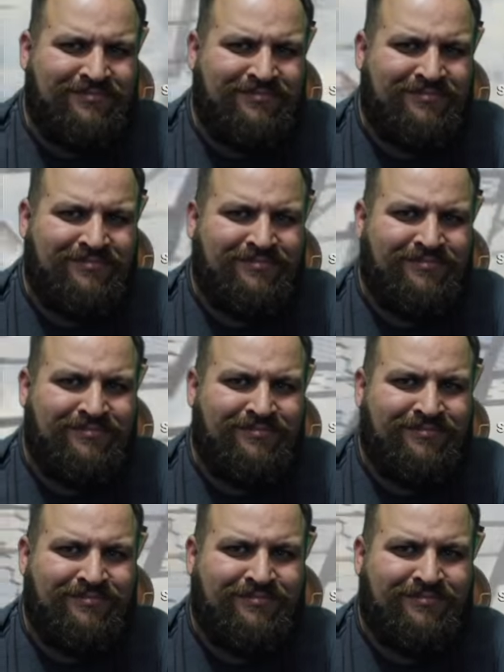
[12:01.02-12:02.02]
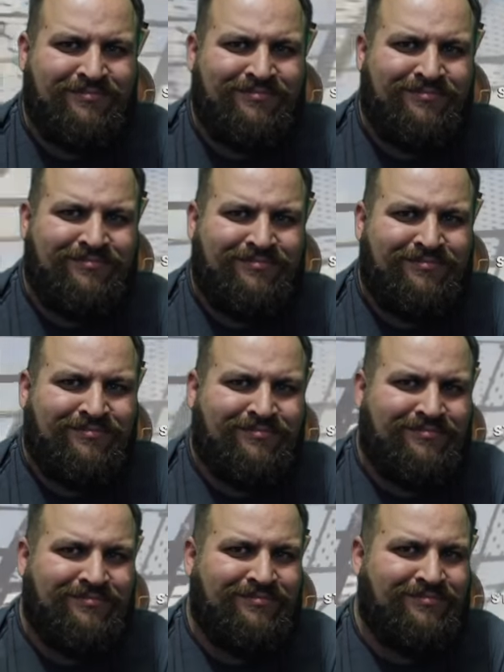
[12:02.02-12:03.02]

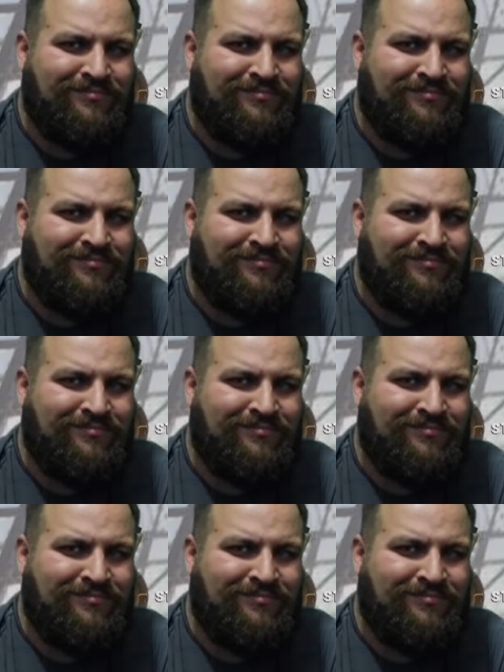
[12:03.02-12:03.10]
The person shown says nothing.